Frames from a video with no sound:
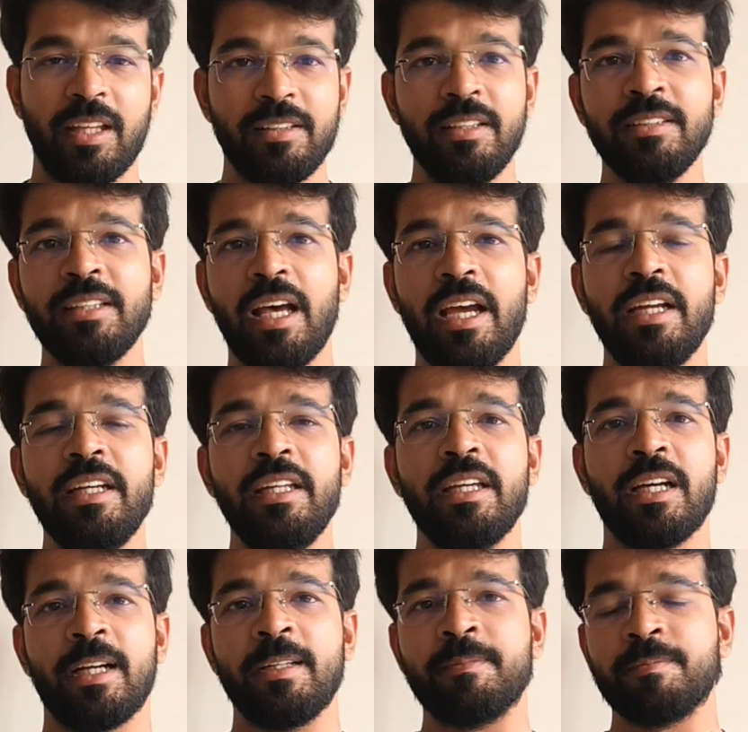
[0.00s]
And this
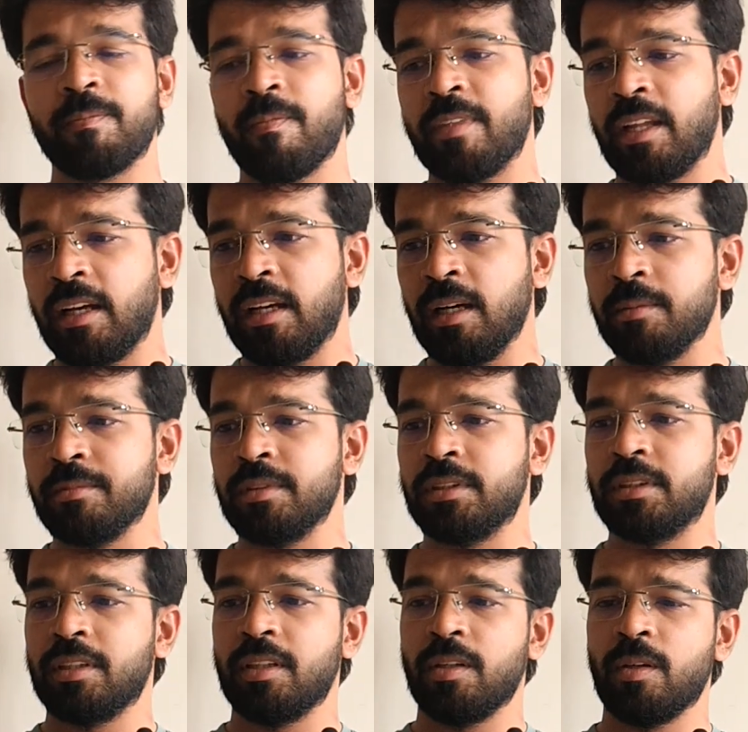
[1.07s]
idea
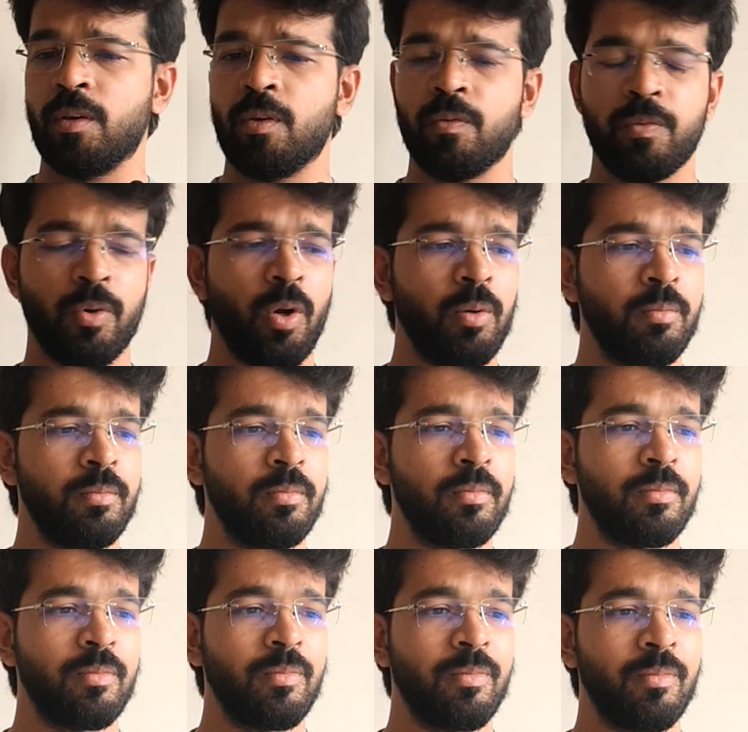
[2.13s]
comes
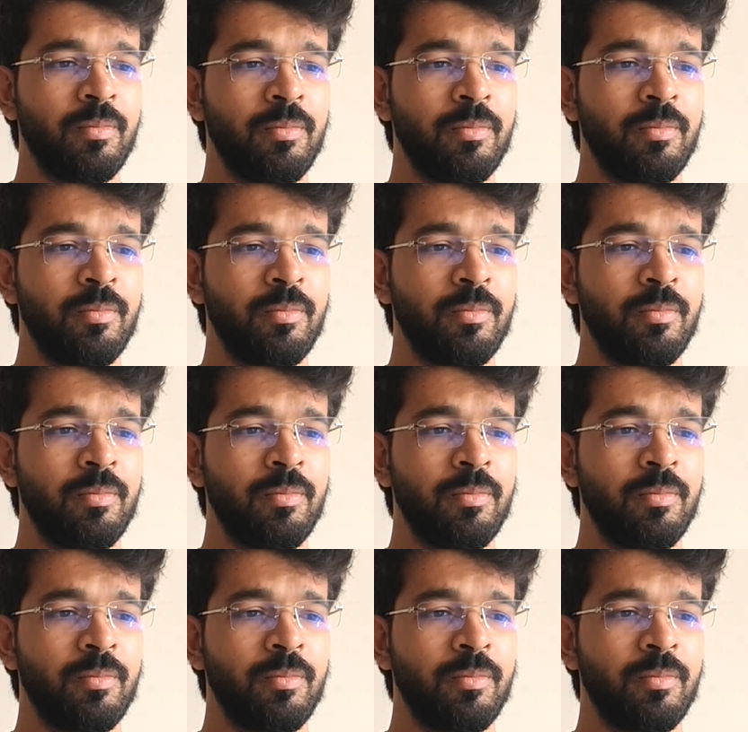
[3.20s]
from